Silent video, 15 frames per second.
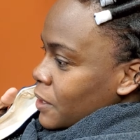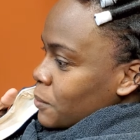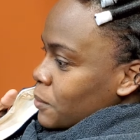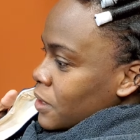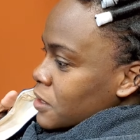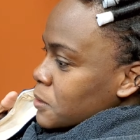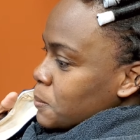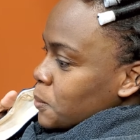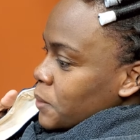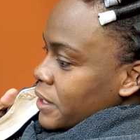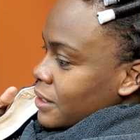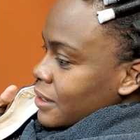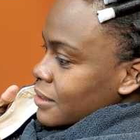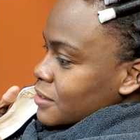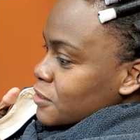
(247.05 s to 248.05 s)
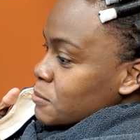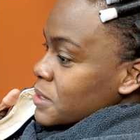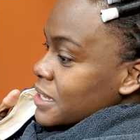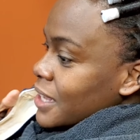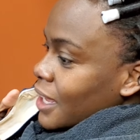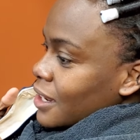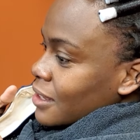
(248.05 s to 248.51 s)
Well, the point is of me
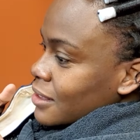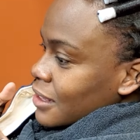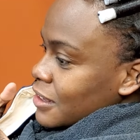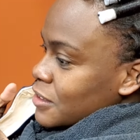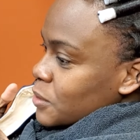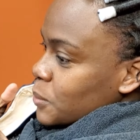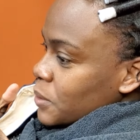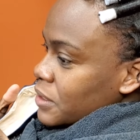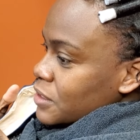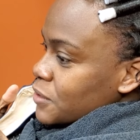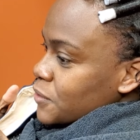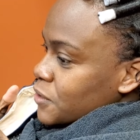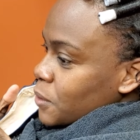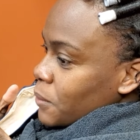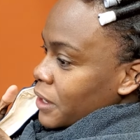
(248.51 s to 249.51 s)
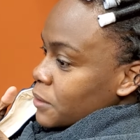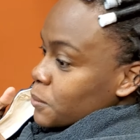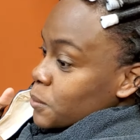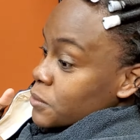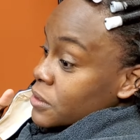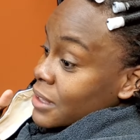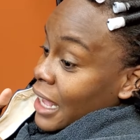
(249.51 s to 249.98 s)
getting this was so I
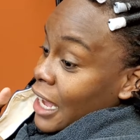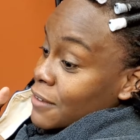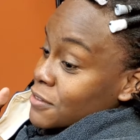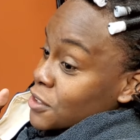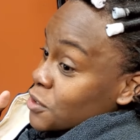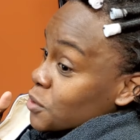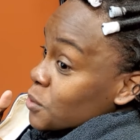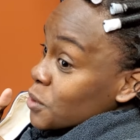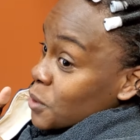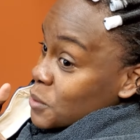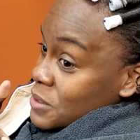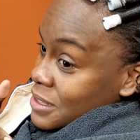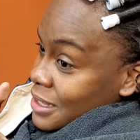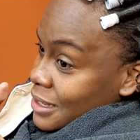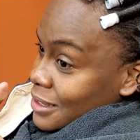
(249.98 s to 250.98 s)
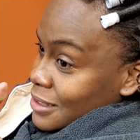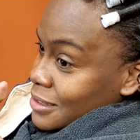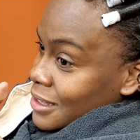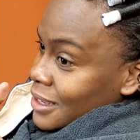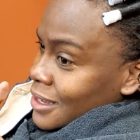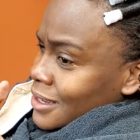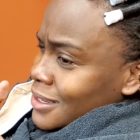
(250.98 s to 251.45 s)
wouldn't have to do those things.
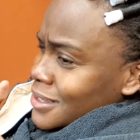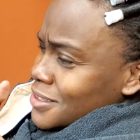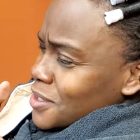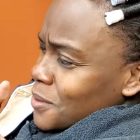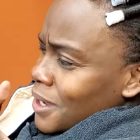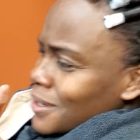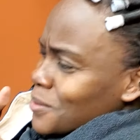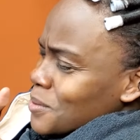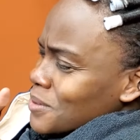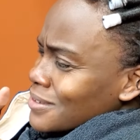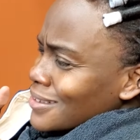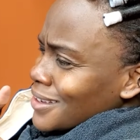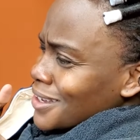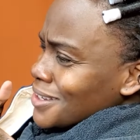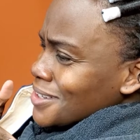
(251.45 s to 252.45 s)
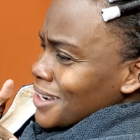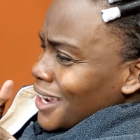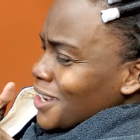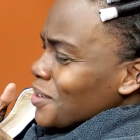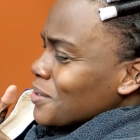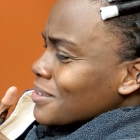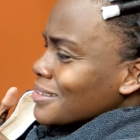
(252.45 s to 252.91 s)
So I wouldn't. I
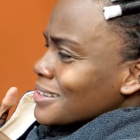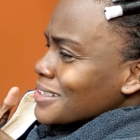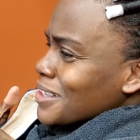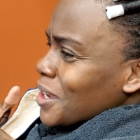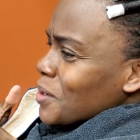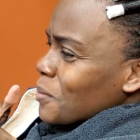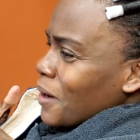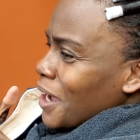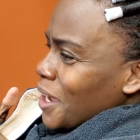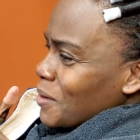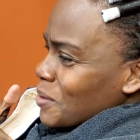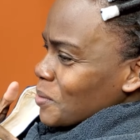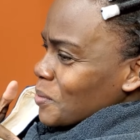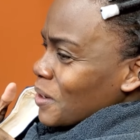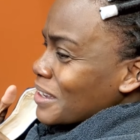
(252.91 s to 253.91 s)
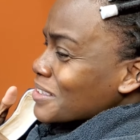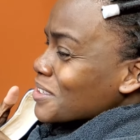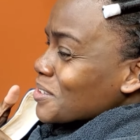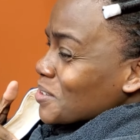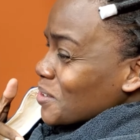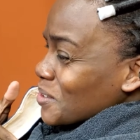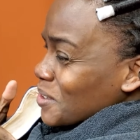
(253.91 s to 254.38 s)
don't understand why I would want to
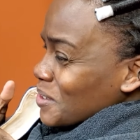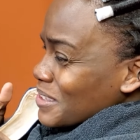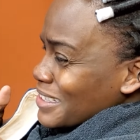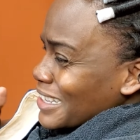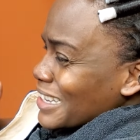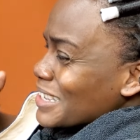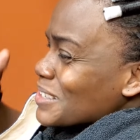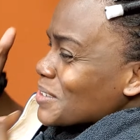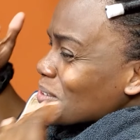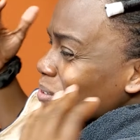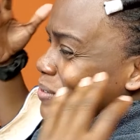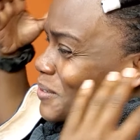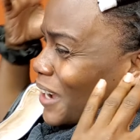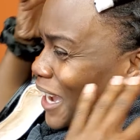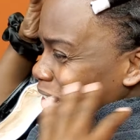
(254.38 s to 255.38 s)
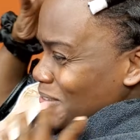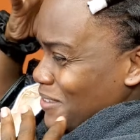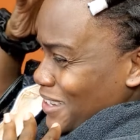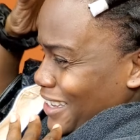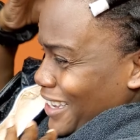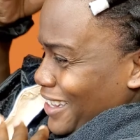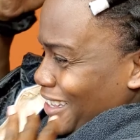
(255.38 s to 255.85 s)
do those things after
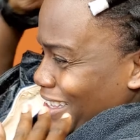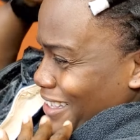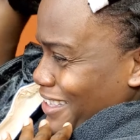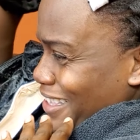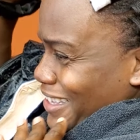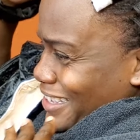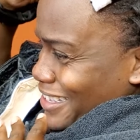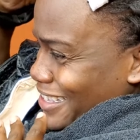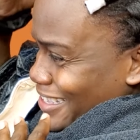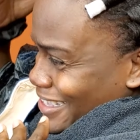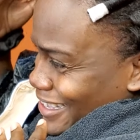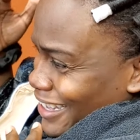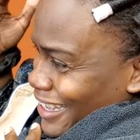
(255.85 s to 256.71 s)
getting this.